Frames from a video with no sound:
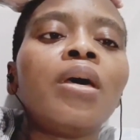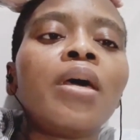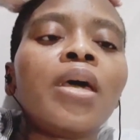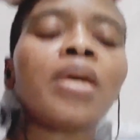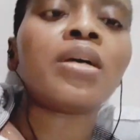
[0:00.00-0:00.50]

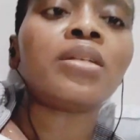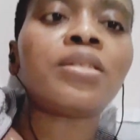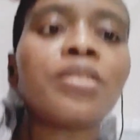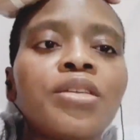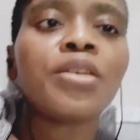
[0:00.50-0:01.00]

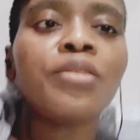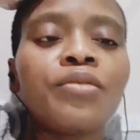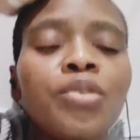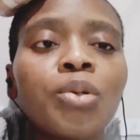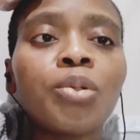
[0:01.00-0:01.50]
and
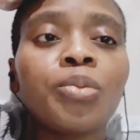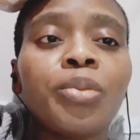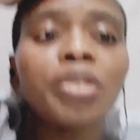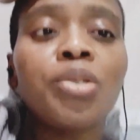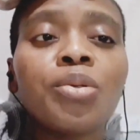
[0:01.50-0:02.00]
they've told
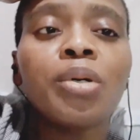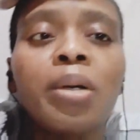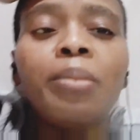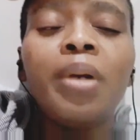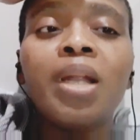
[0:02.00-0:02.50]
me to
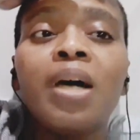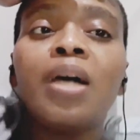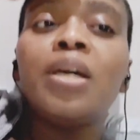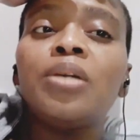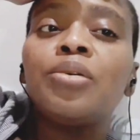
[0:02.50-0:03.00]

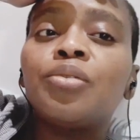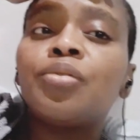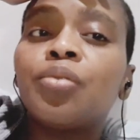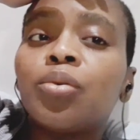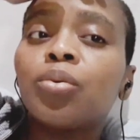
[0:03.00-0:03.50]
apply
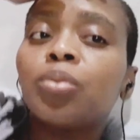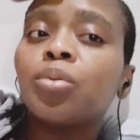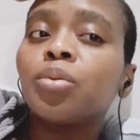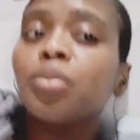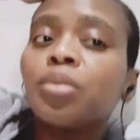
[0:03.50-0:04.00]

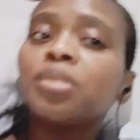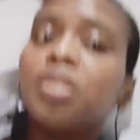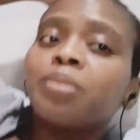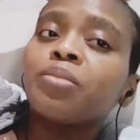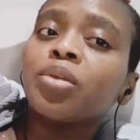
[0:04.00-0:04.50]
for
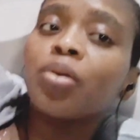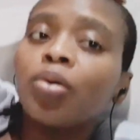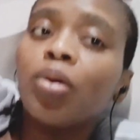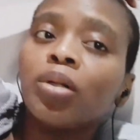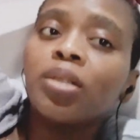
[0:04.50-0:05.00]
something
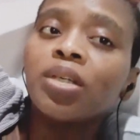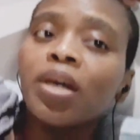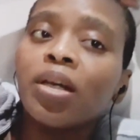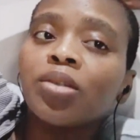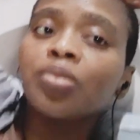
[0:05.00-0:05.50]
called
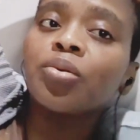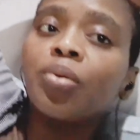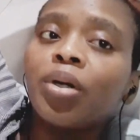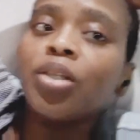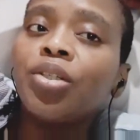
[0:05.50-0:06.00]
ex
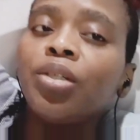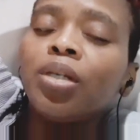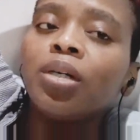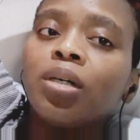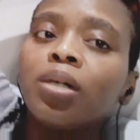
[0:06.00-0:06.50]

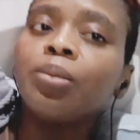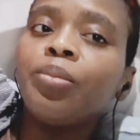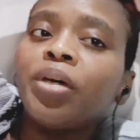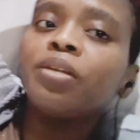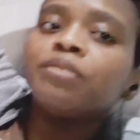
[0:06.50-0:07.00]
gratia
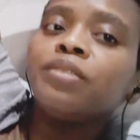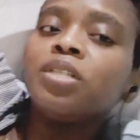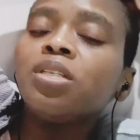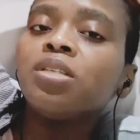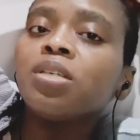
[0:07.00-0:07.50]

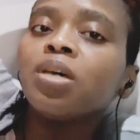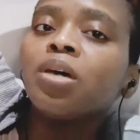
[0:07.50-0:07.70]
benefit,